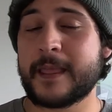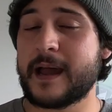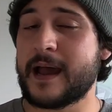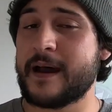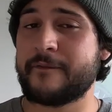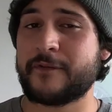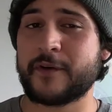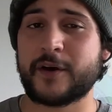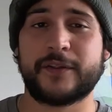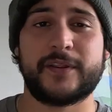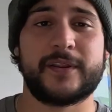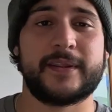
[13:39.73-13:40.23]

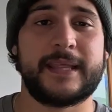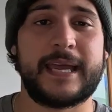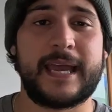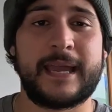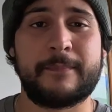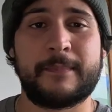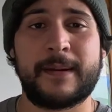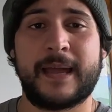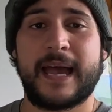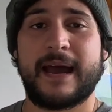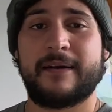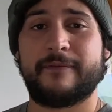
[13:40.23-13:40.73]
I forgot the
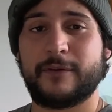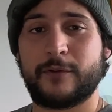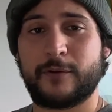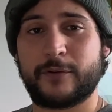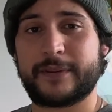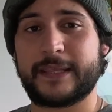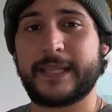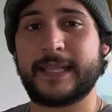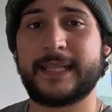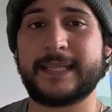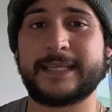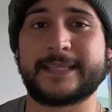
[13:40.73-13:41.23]
name, have a look
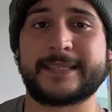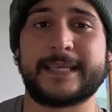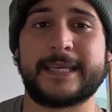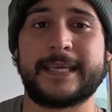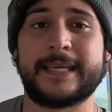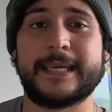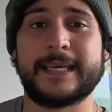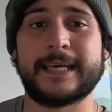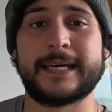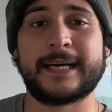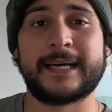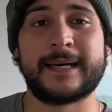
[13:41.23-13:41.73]
at the listing
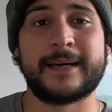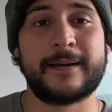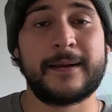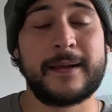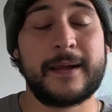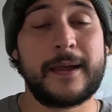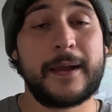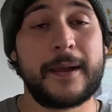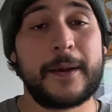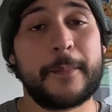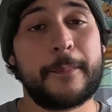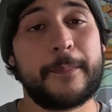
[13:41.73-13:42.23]
here,
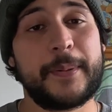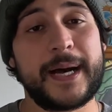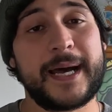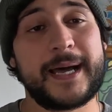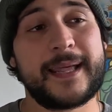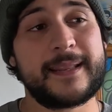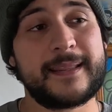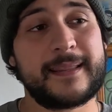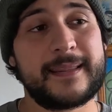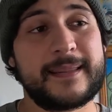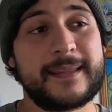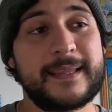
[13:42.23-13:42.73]

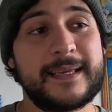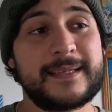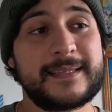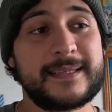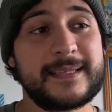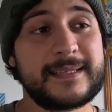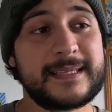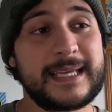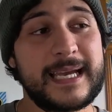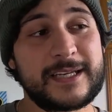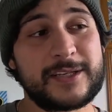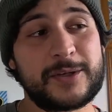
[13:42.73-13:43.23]
but this
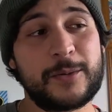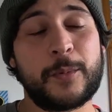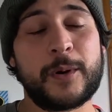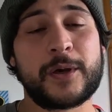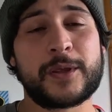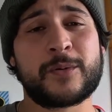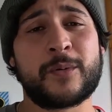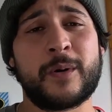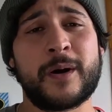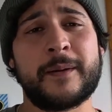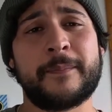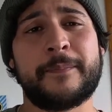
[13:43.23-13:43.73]
is actually
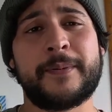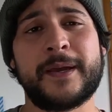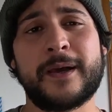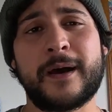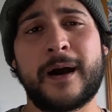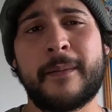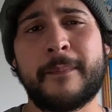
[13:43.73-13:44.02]
worth quite a bit.